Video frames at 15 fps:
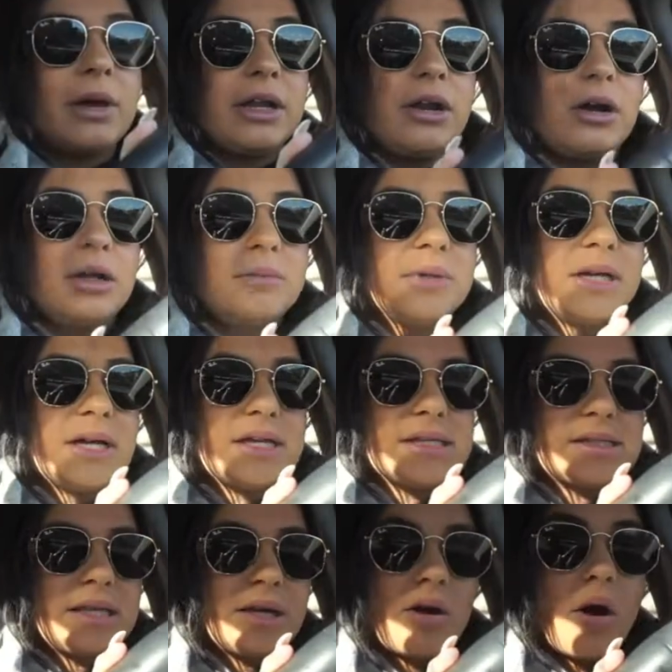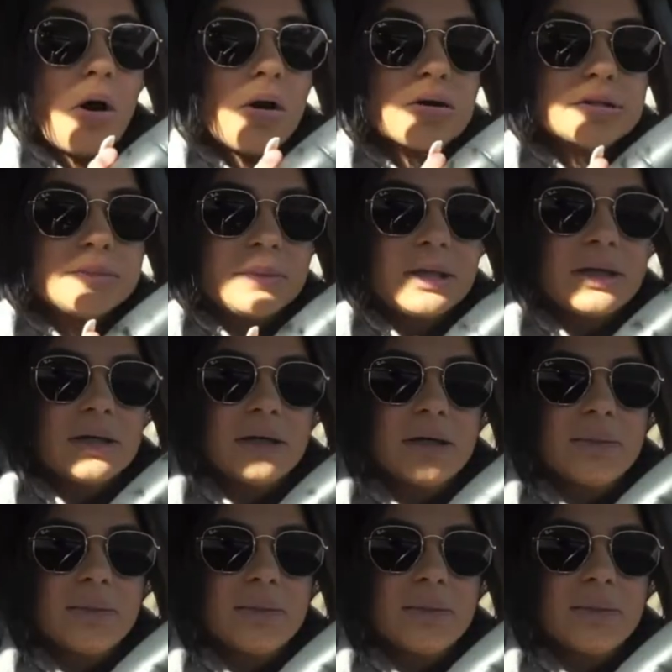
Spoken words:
mine on because they called me.